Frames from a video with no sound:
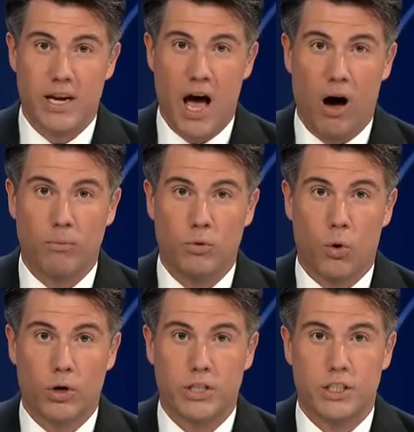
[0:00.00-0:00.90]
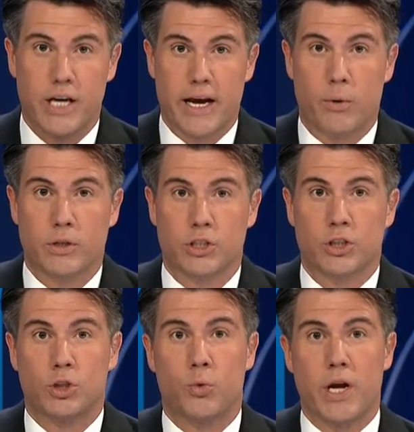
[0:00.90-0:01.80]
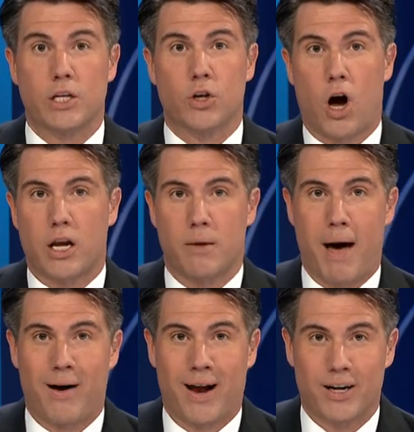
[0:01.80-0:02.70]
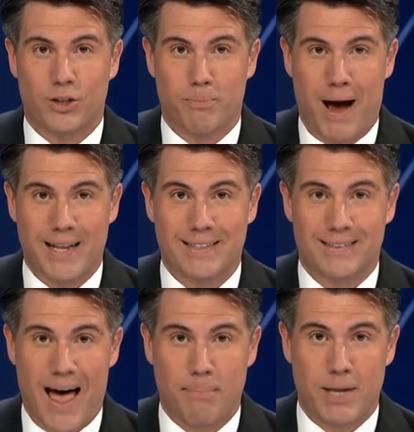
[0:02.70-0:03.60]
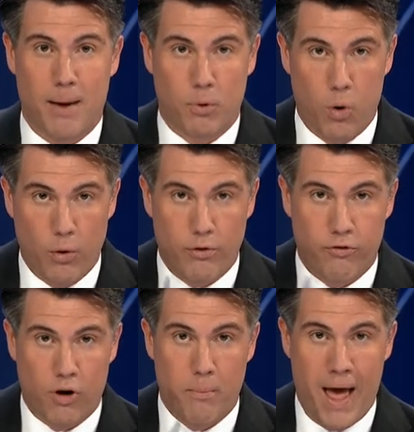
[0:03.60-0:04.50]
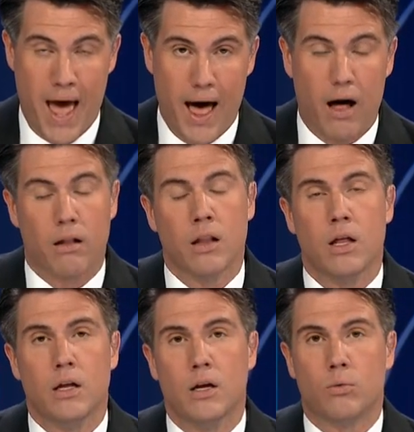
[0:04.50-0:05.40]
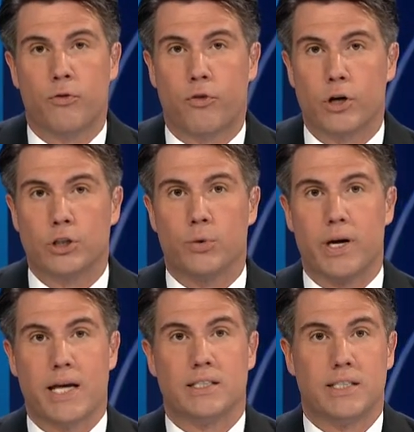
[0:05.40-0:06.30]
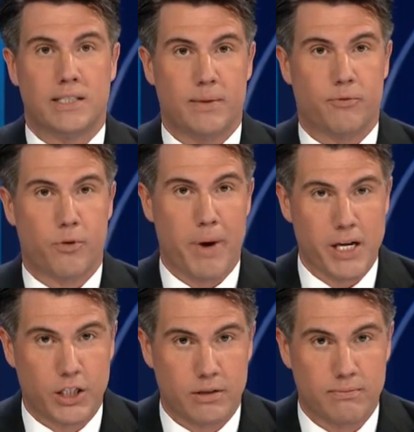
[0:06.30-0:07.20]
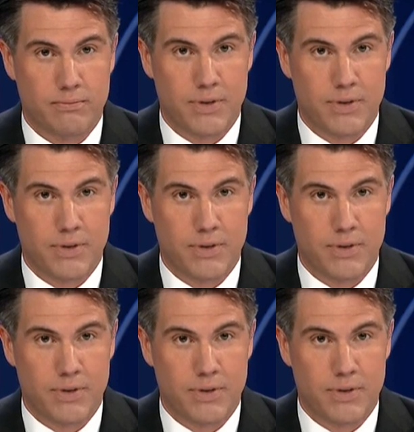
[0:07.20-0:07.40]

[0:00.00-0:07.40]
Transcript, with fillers: Didn't help, nor did Jankowicz's tweet talking about Hunter Biden's laptop, quote, from hell, referring to it as disinformation.